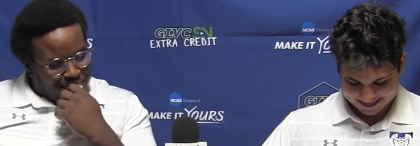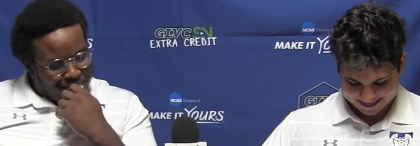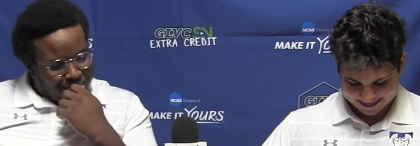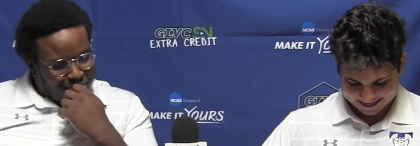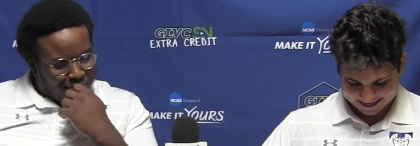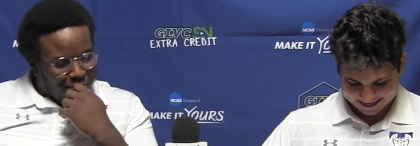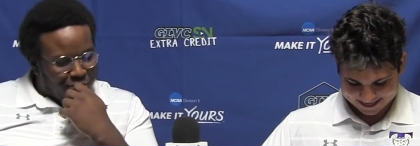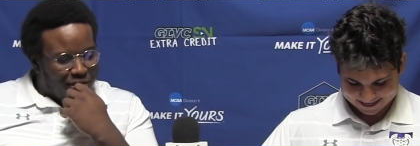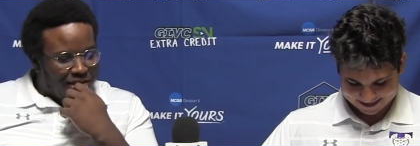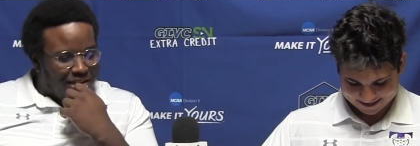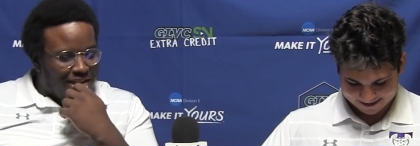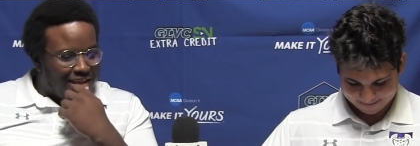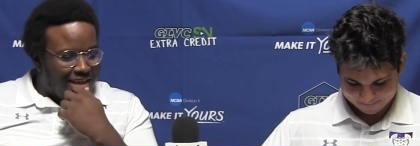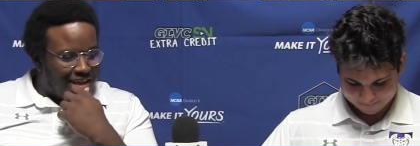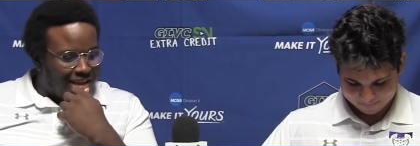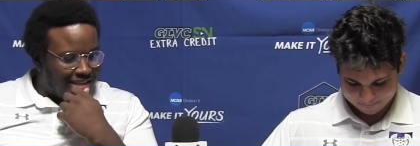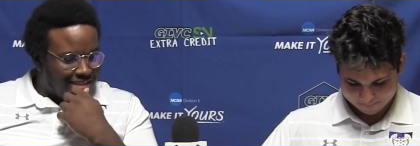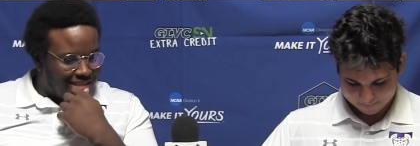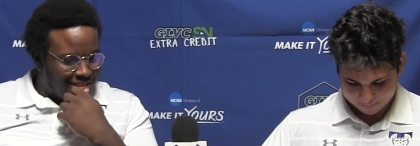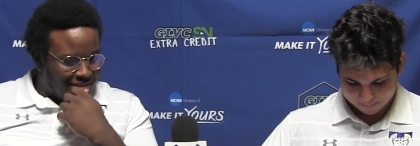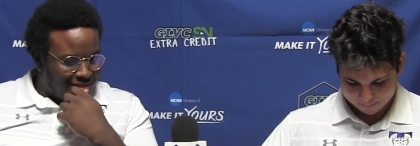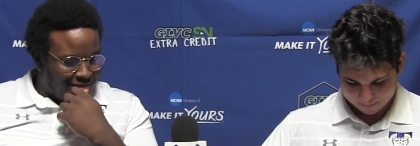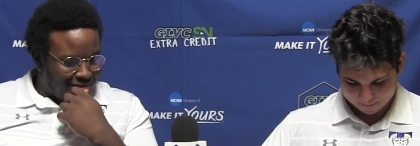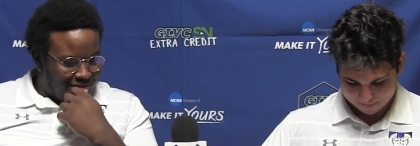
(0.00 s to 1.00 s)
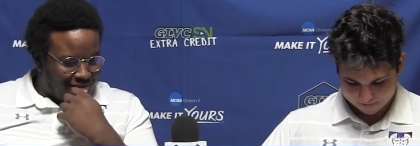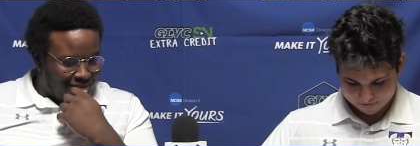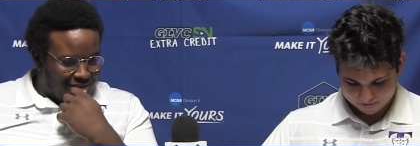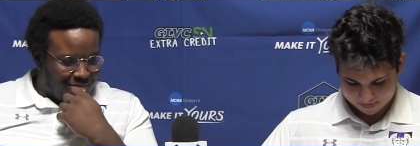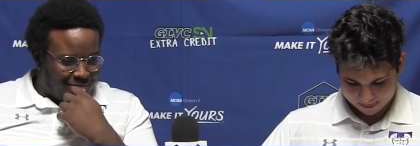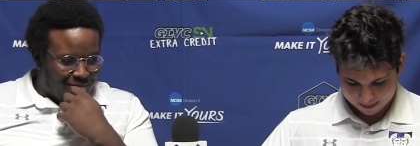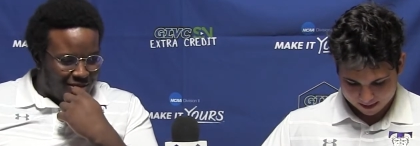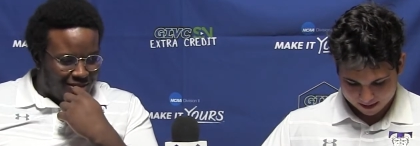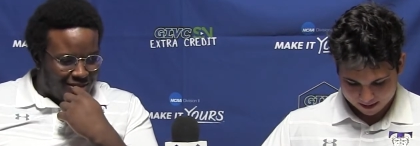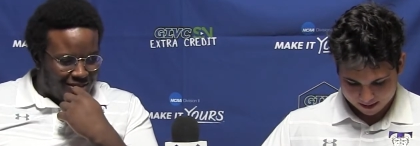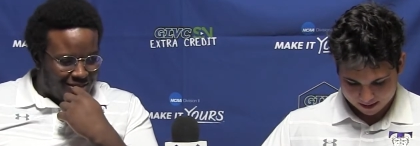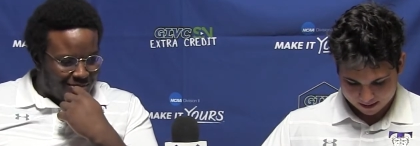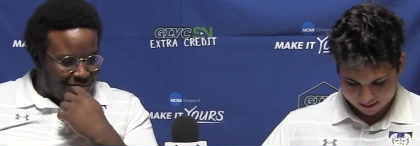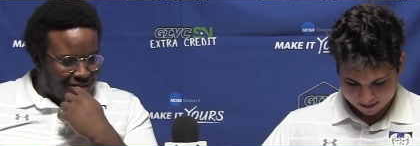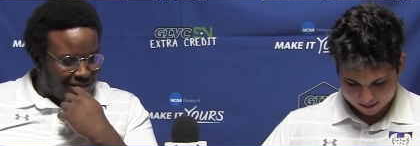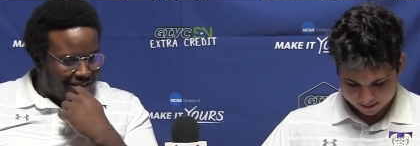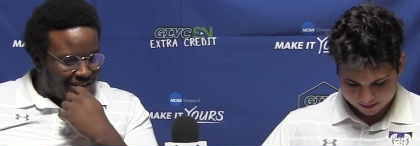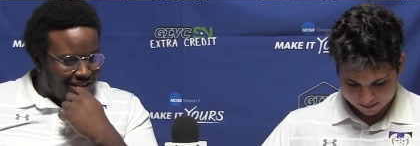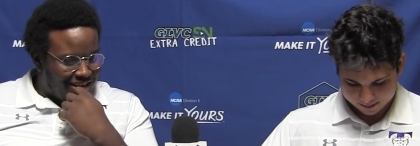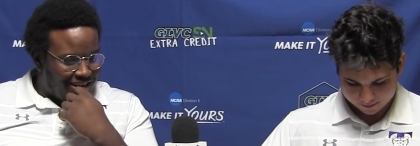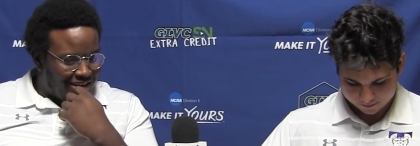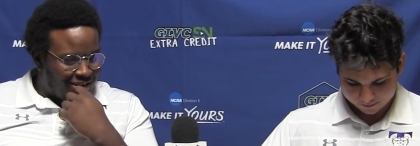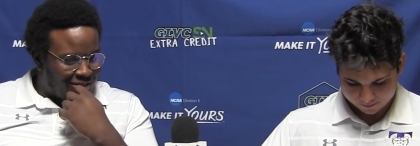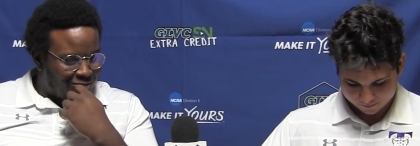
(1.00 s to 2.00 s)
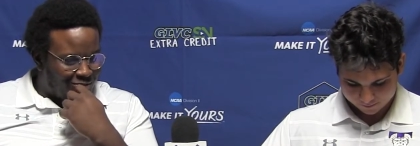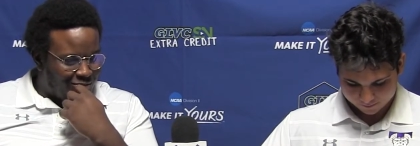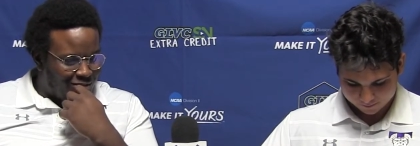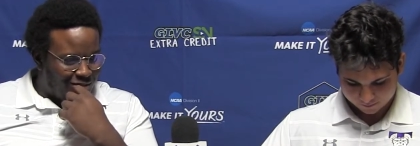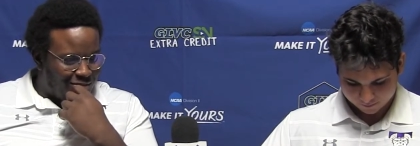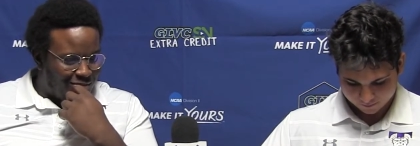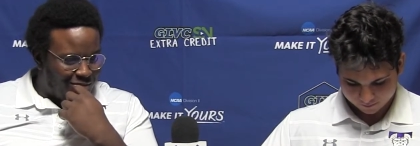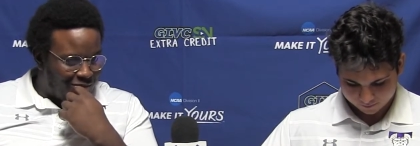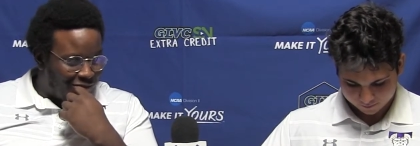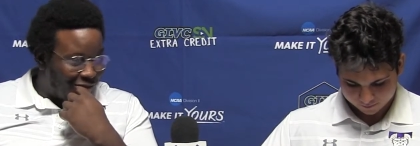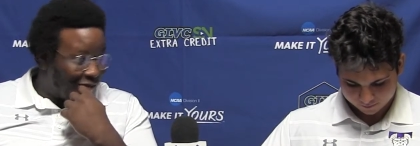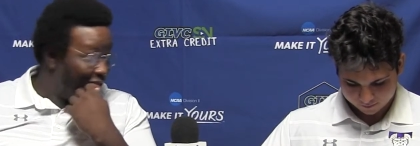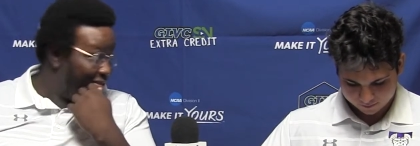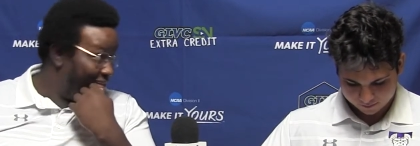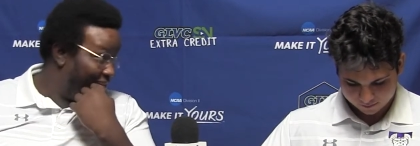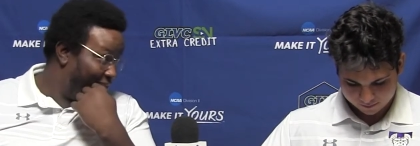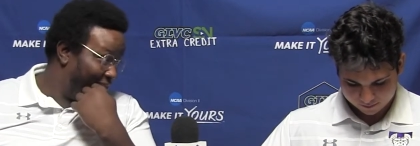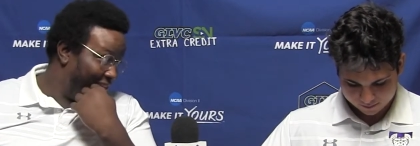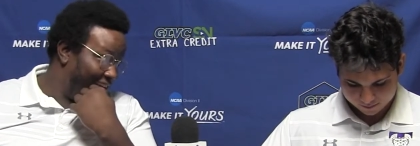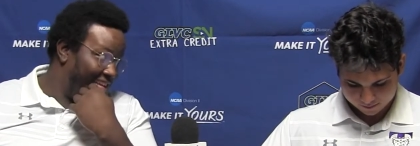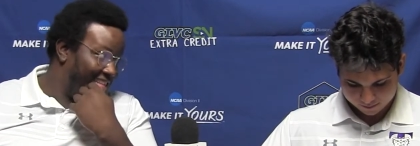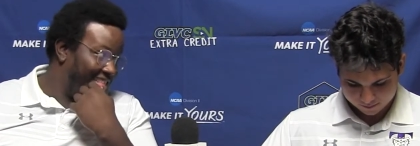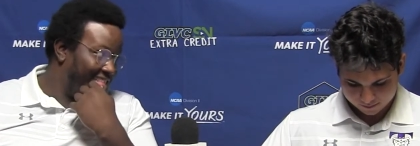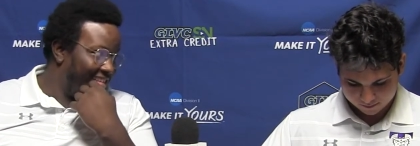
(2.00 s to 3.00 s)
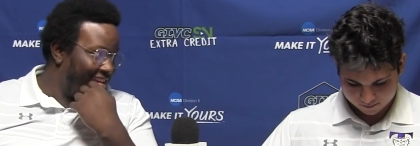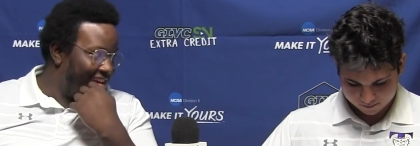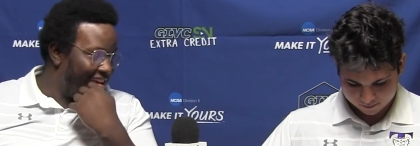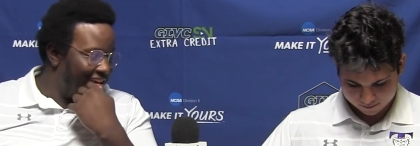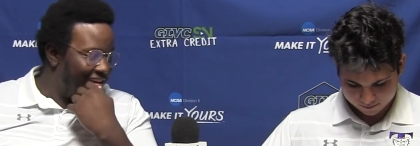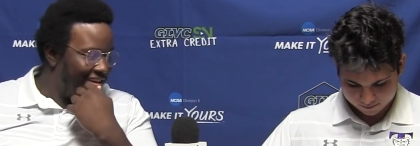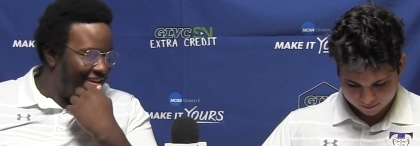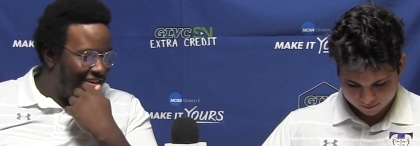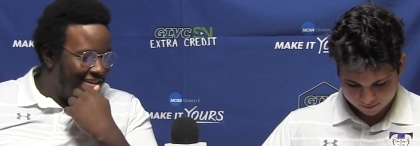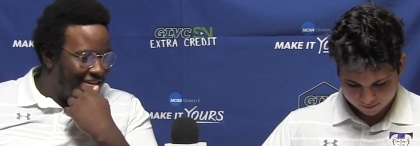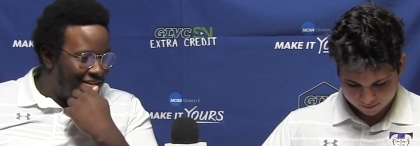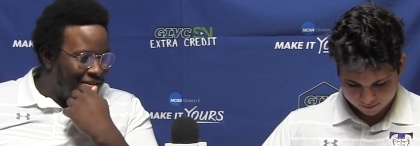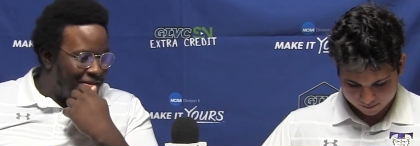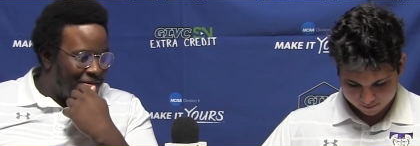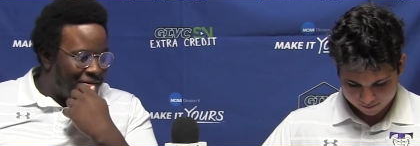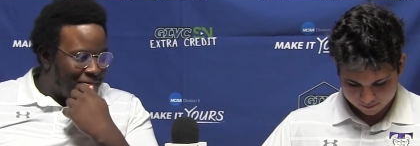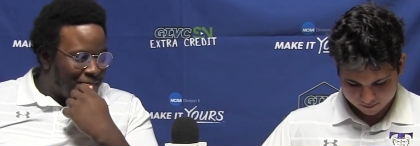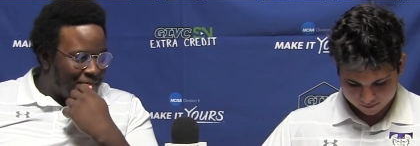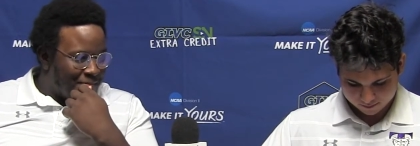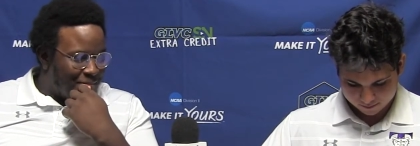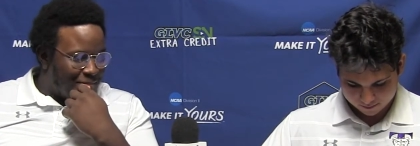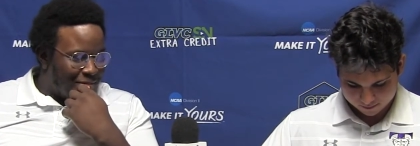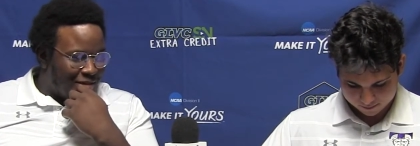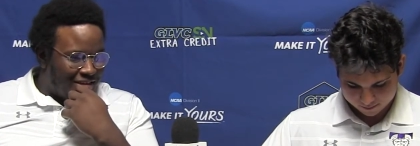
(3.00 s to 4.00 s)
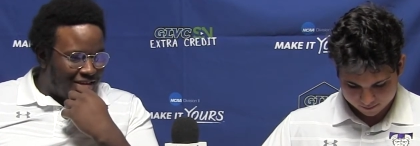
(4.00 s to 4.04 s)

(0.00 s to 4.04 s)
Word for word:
Speaker 1: pretty hectic, especially my last one. We're gonna leave it at that. But